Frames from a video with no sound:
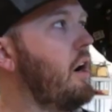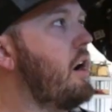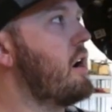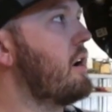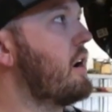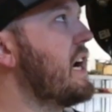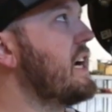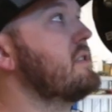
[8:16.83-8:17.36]

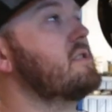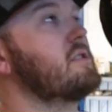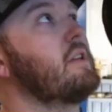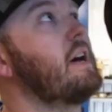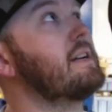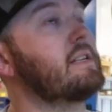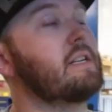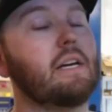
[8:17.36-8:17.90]
All right, so
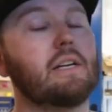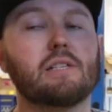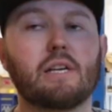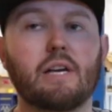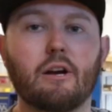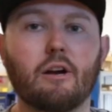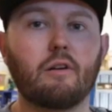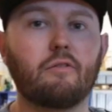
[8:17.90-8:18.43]
that takes
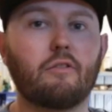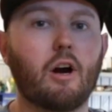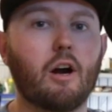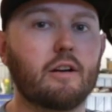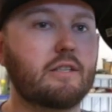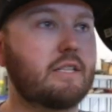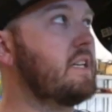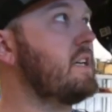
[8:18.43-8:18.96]
care of
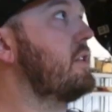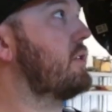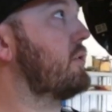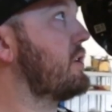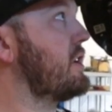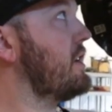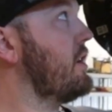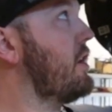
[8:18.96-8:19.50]
our
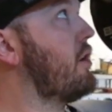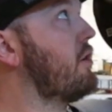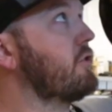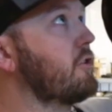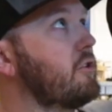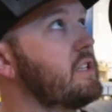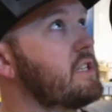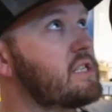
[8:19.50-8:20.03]
T3
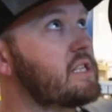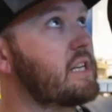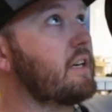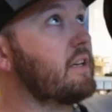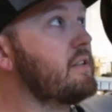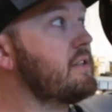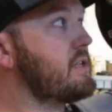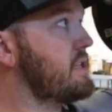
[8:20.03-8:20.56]
overland
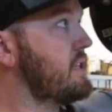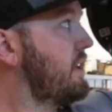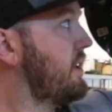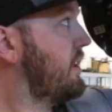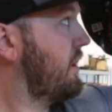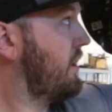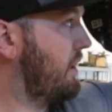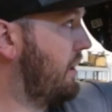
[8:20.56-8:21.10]
skids.
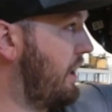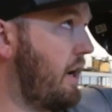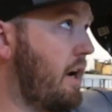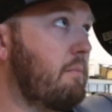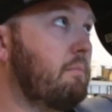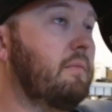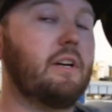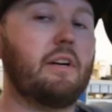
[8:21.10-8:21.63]

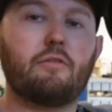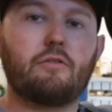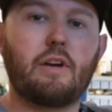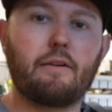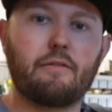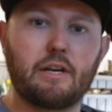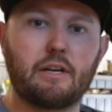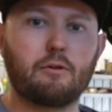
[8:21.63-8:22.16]
If you
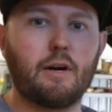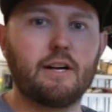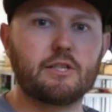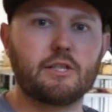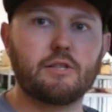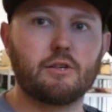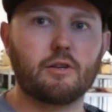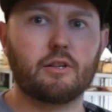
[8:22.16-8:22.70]
have any
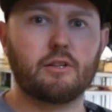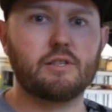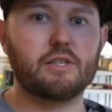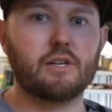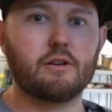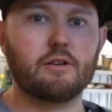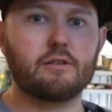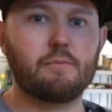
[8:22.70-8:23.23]
questions or
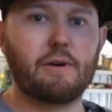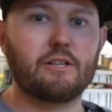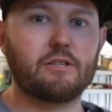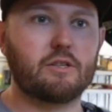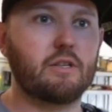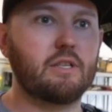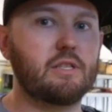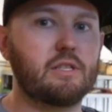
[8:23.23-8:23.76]
concerns about
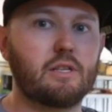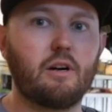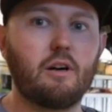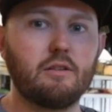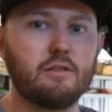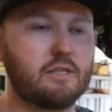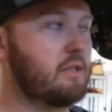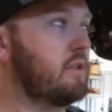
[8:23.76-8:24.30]
your
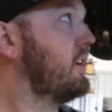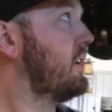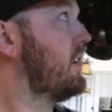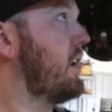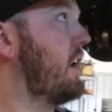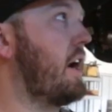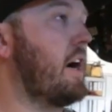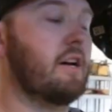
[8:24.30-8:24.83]
installs,
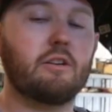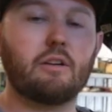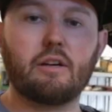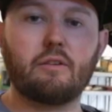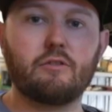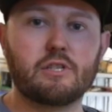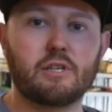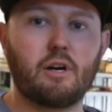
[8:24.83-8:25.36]
you can
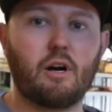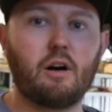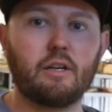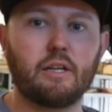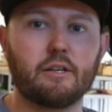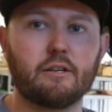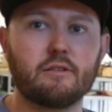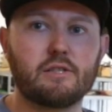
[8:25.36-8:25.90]
give us a call
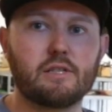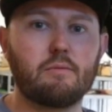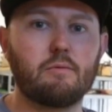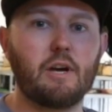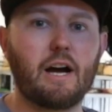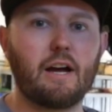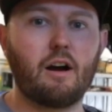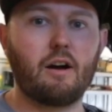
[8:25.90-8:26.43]
here,
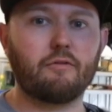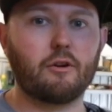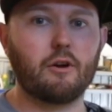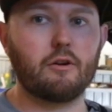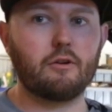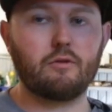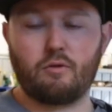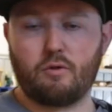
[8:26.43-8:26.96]
CBI
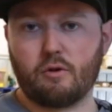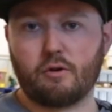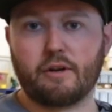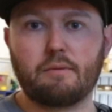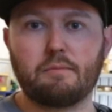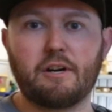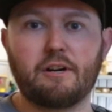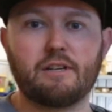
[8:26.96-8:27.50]
Offroad, or
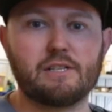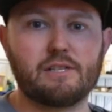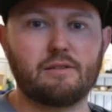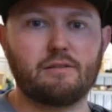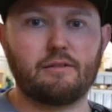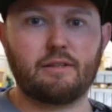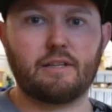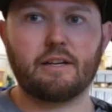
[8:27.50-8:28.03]
email us.
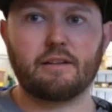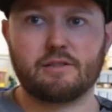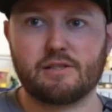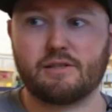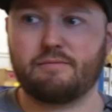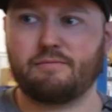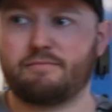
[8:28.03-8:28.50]
Thanks.